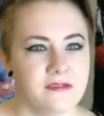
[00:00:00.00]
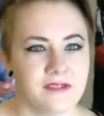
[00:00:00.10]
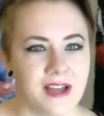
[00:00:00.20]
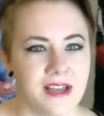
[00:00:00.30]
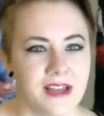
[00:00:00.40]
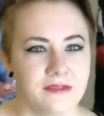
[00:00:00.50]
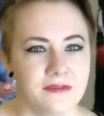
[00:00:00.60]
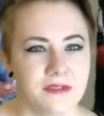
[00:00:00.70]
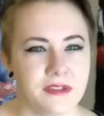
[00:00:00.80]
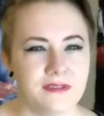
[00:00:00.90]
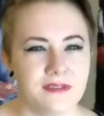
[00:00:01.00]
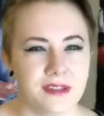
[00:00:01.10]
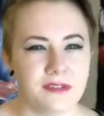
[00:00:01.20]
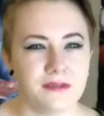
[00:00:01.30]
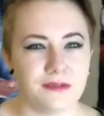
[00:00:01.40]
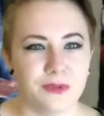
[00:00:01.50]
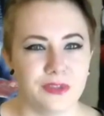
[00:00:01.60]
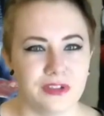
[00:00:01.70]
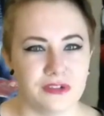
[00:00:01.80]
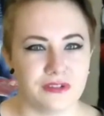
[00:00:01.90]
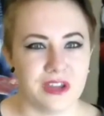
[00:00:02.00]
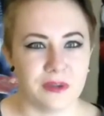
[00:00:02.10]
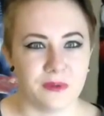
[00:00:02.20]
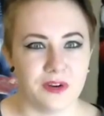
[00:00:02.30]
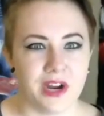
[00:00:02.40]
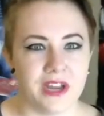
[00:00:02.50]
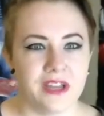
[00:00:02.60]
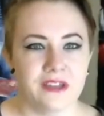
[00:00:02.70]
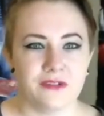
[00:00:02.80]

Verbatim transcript: 5? The 6 is the one that just came out, right?